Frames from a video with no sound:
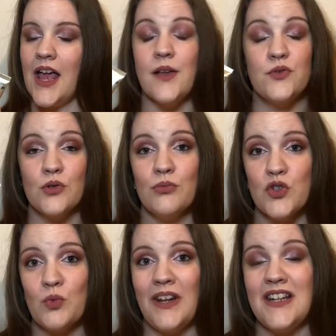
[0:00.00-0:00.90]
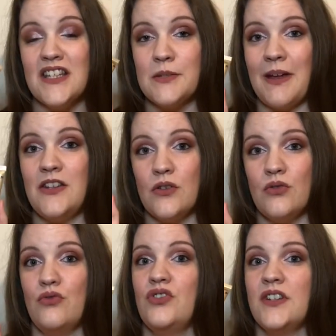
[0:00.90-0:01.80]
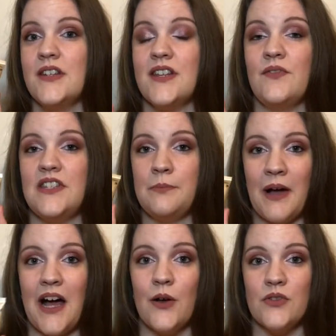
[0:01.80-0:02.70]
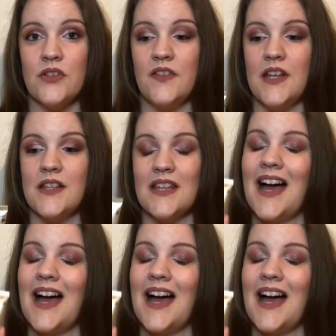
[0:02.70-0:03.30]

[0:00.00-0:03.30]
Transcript: if someone's willing to spend £170 on this,